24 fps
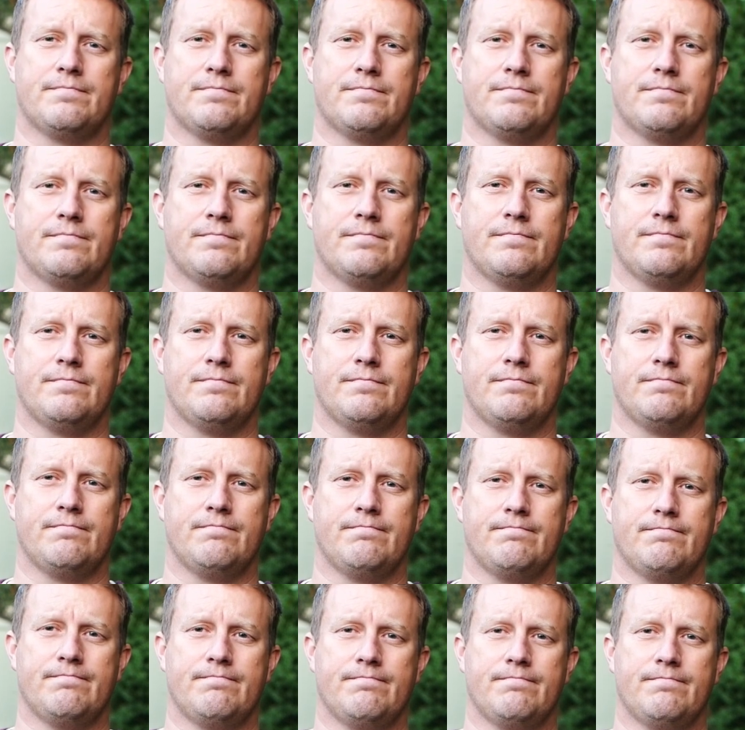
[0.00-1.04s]

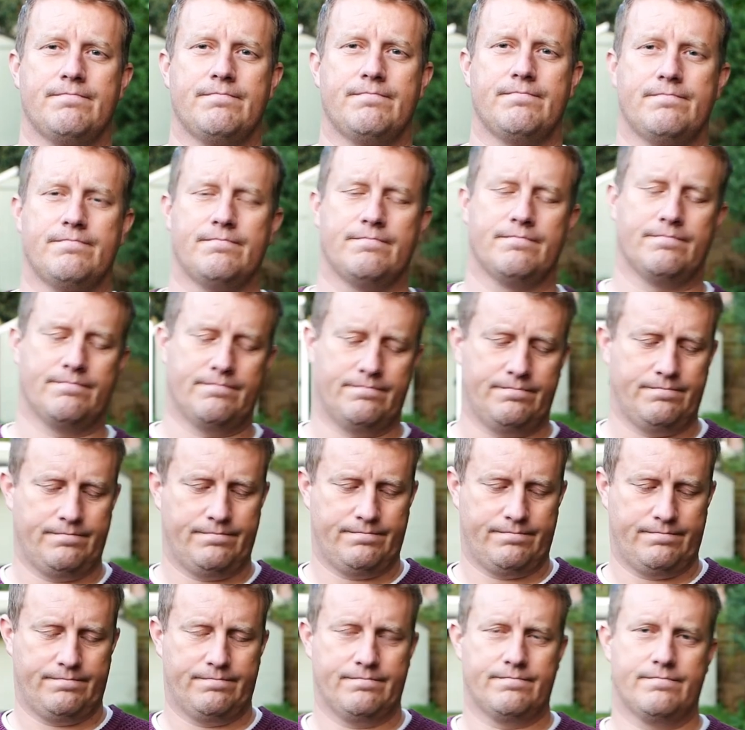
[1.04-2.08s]

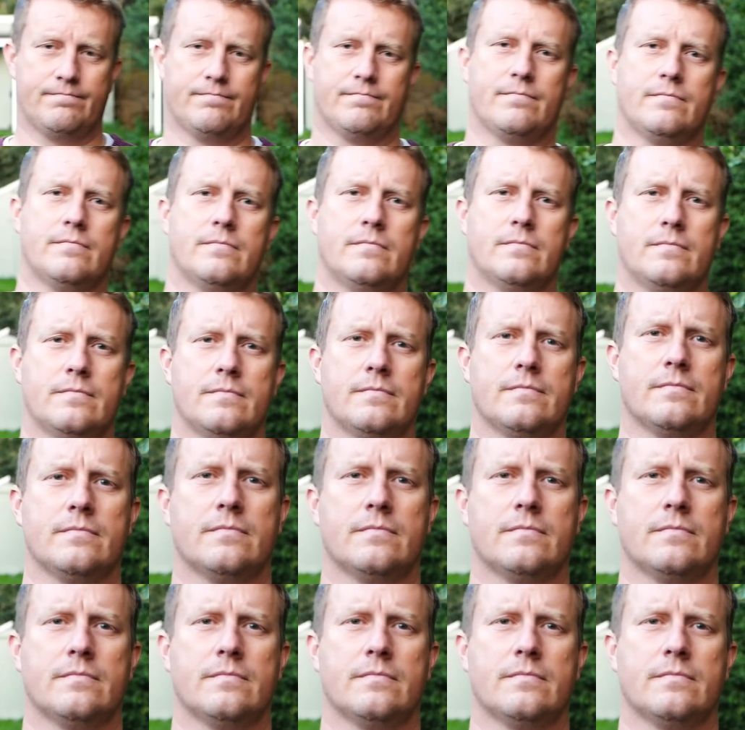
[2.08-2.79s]
(no one is talking)